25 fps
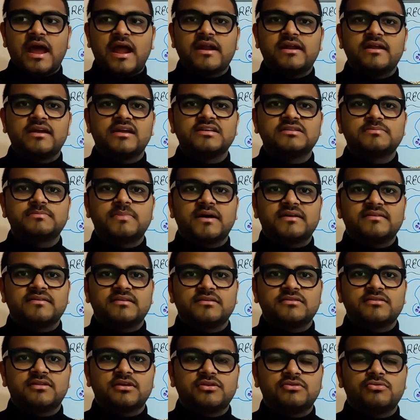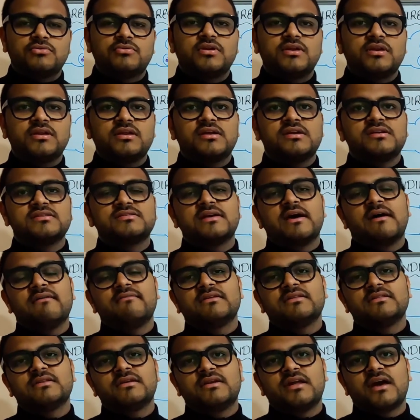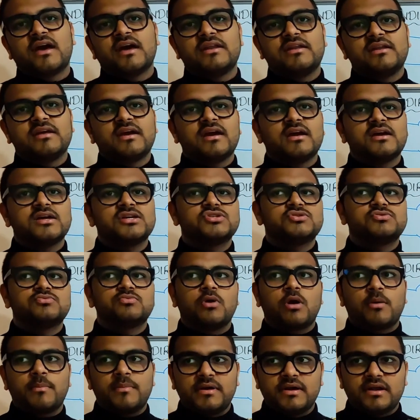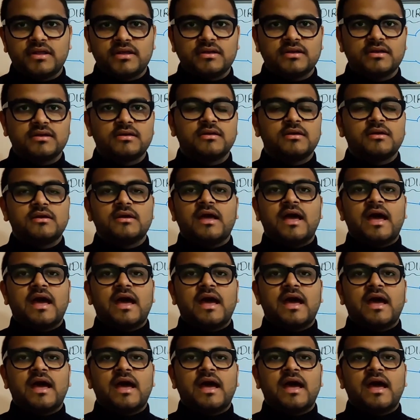and he is passing the urine, he is having the diarrhea, he is vomiting,